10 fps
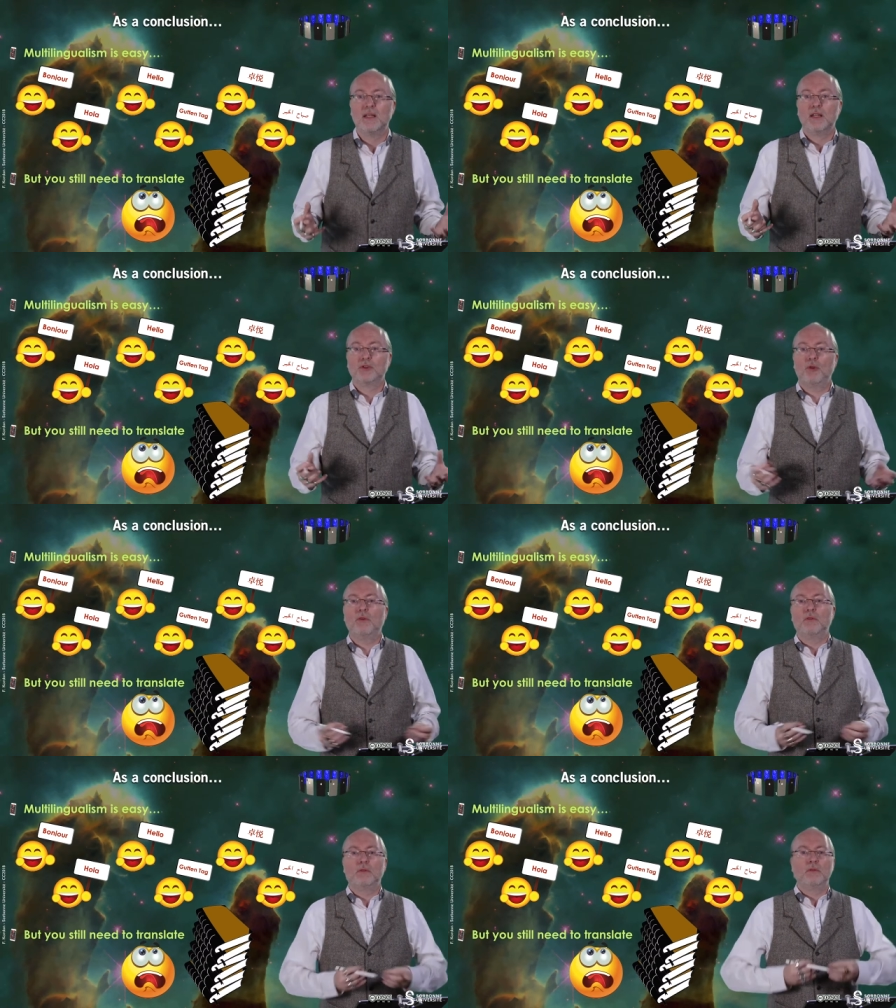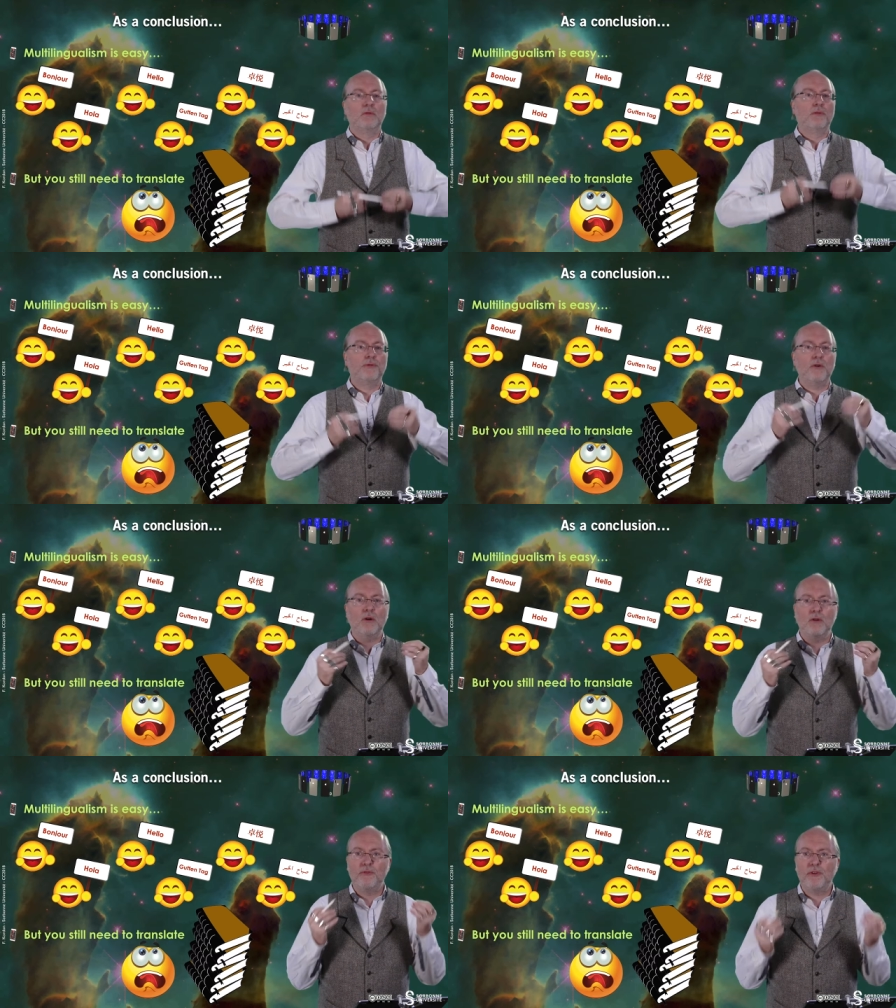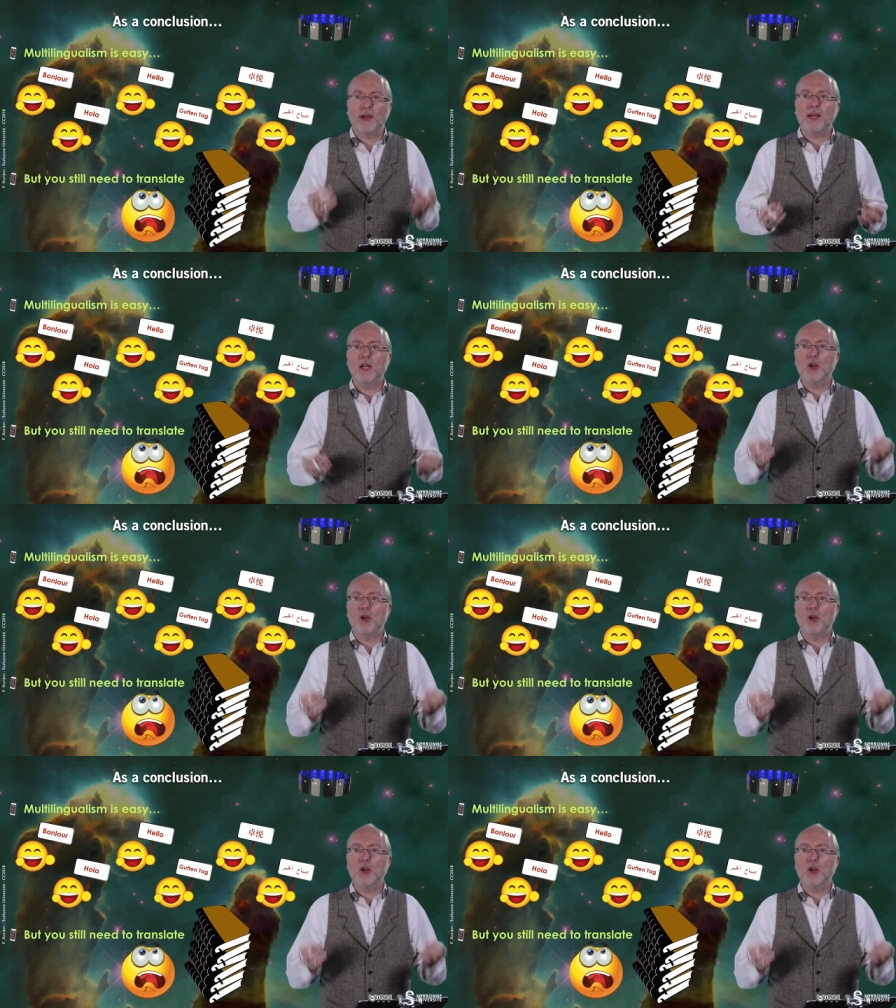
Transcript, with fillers: So for a very